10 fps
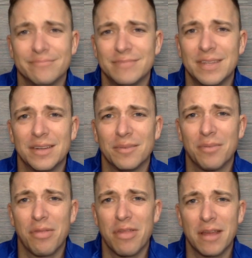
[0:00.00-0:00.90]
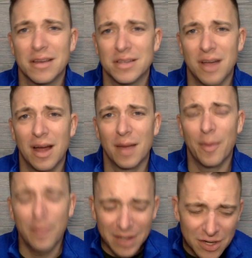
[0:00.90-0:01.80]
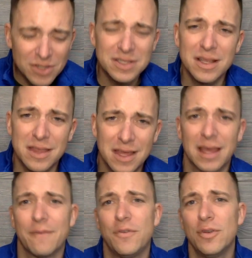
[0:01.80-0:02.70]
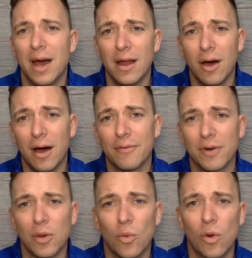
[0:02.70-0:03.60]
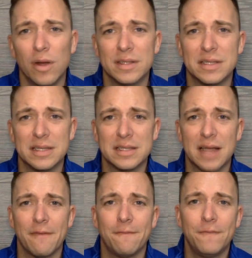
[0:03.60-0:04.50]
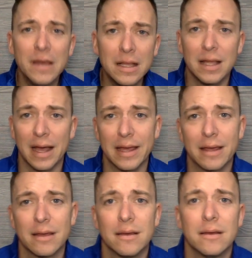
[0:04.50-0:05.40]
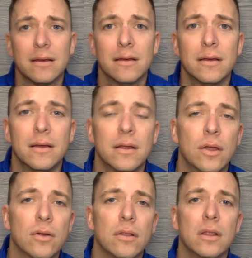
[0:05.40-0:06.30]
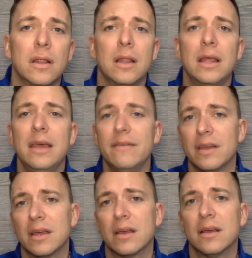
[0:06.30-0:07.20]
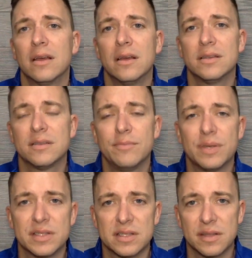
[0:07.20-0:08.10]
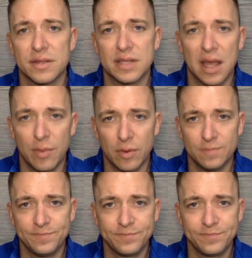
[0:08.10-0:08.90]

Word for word: you know, thing to talk about. But here's the thing if you're not offering warranties, I feel like you're leaving some business on the table.